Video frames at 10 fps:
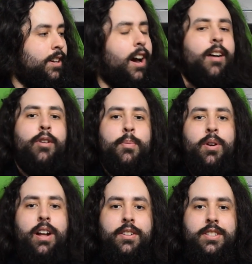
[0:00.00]
however you
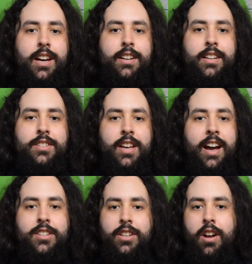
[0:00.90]
pronounce that, it's a
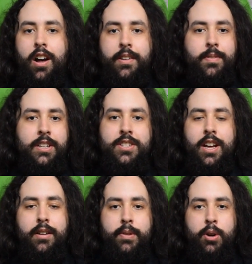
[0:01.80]
hexagon
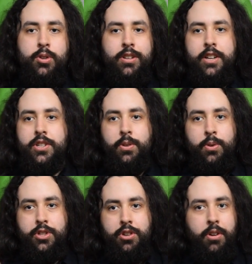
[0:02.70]
instead of your
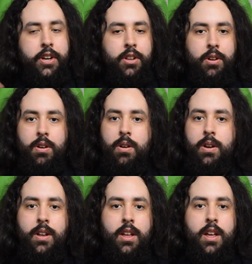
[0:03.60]
traditional circular
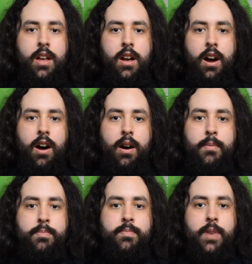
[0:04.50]

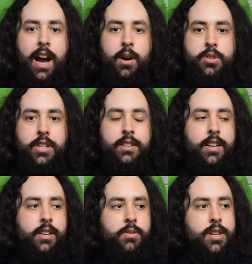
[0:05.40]
housing
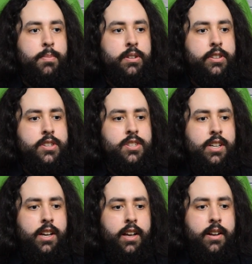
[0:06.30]
that you typically
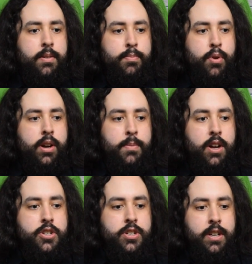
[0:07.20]
see in pretty
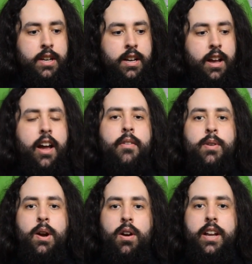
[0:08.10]
much
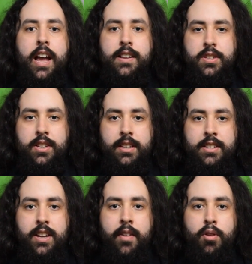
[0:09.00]
every arcade stick
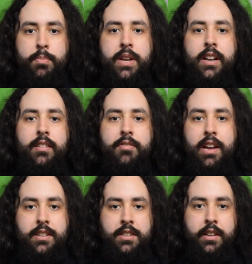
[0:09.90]
that's ever been
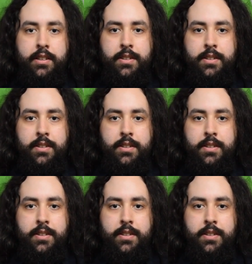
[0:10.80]
invented.